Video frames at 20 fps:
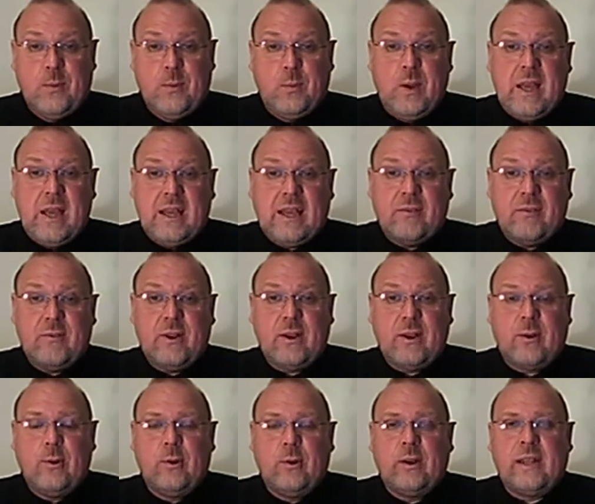We're given a
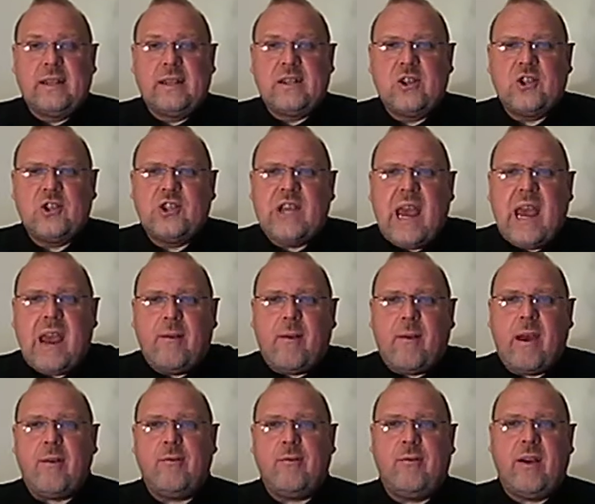calling to share
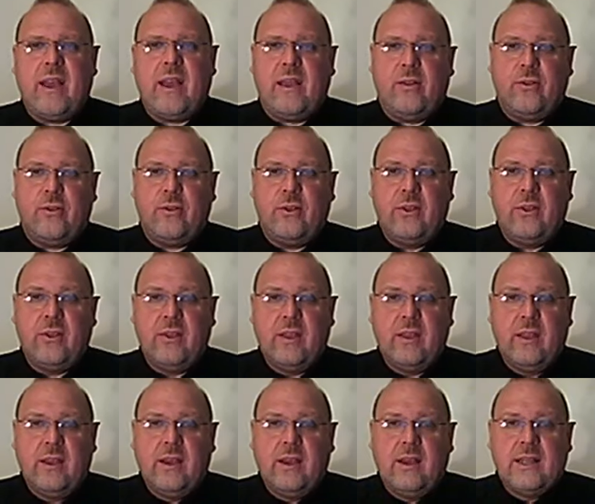our faith,
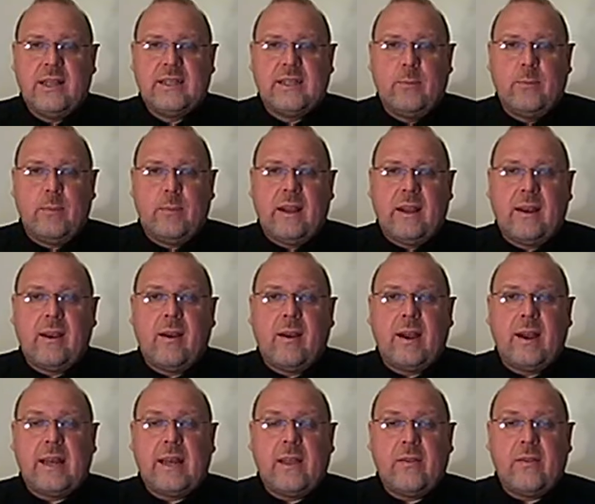to be a
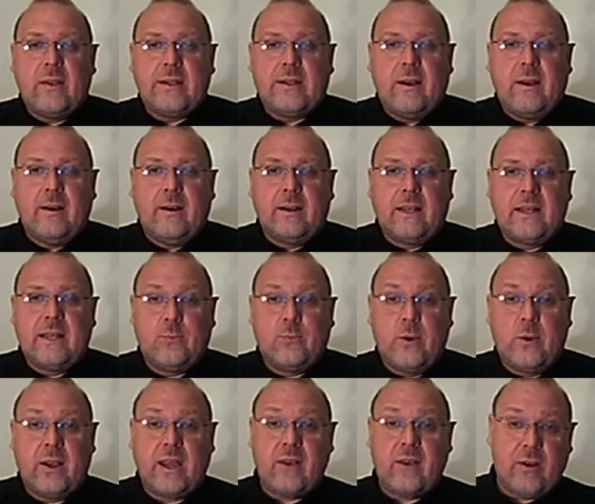light in the darkness.
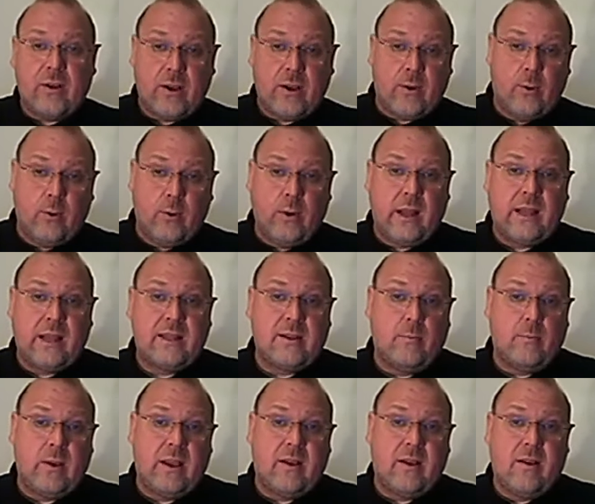We're given a calling to
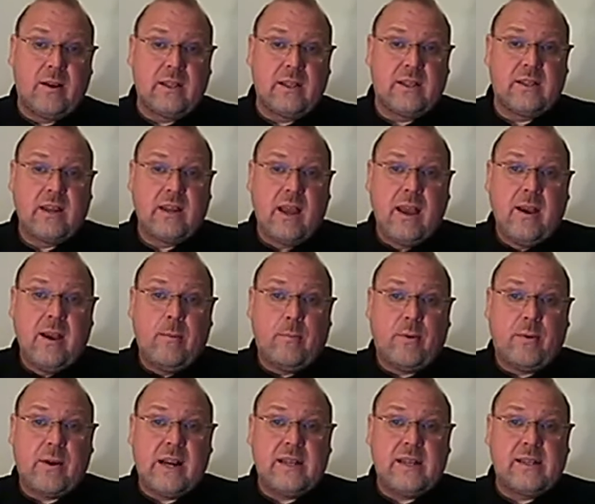be God's
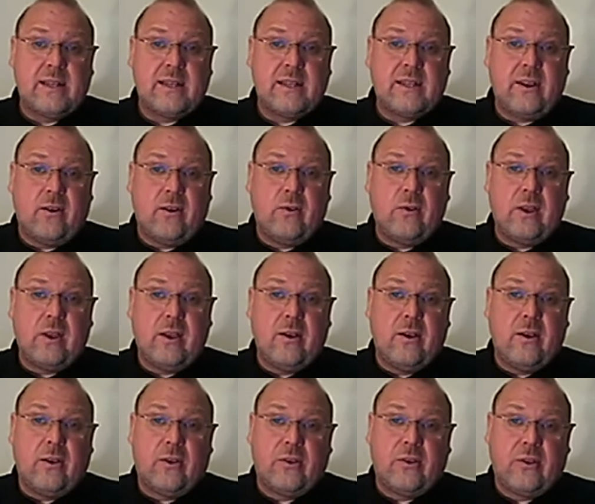presence on the
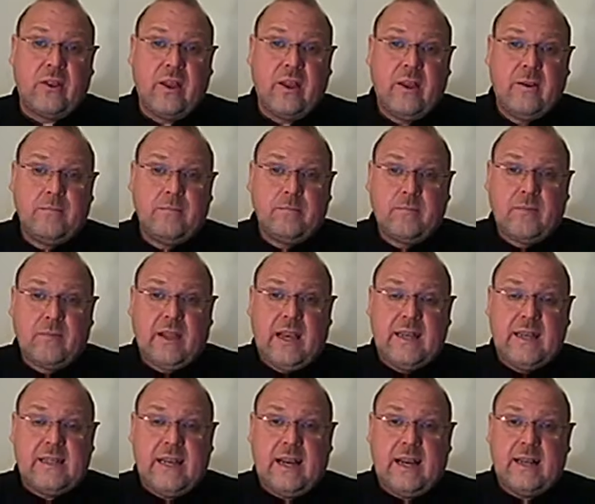earth,
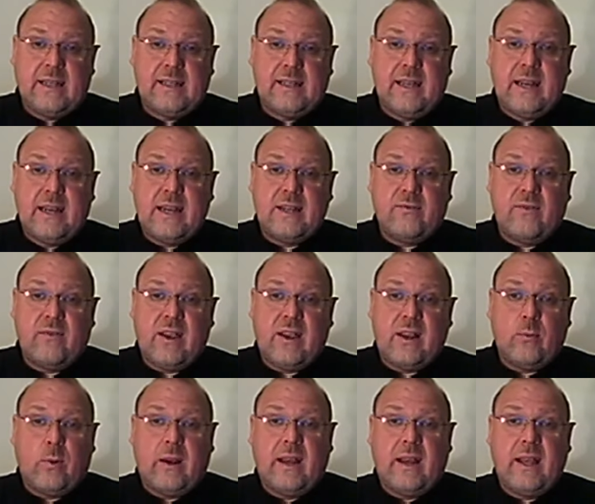his hands and his feet
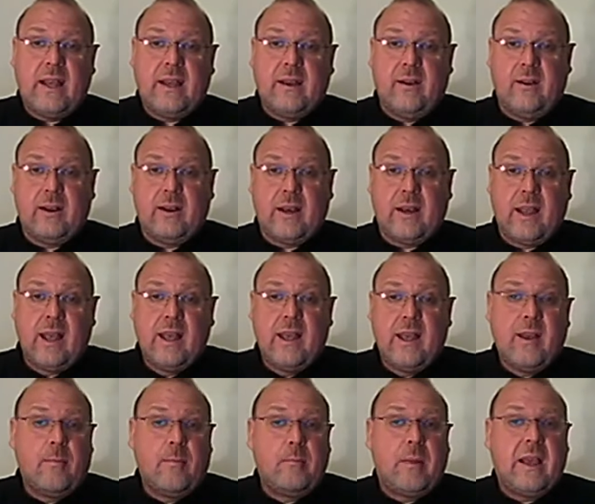when he can't
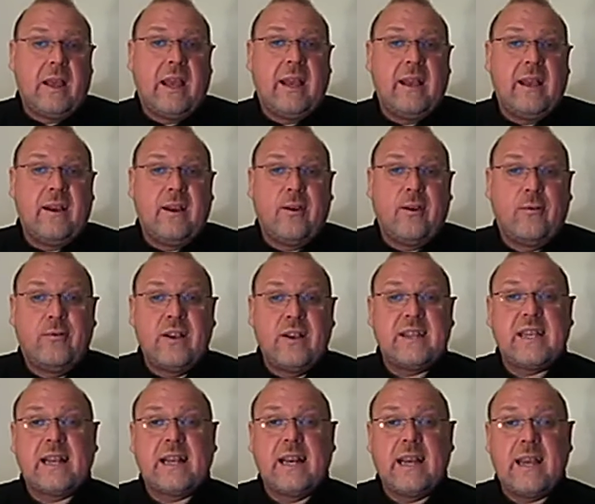be here
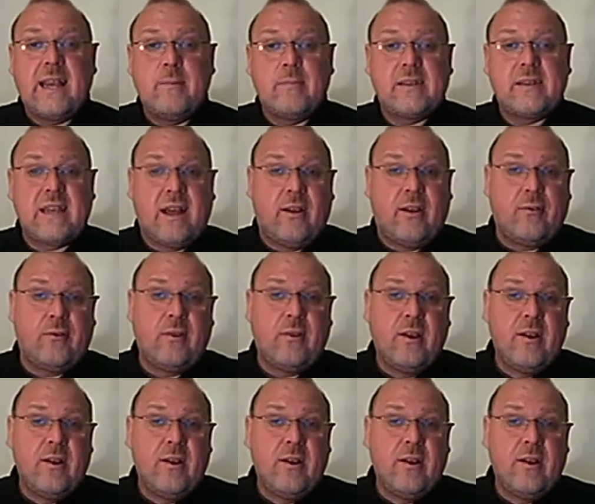physically himself.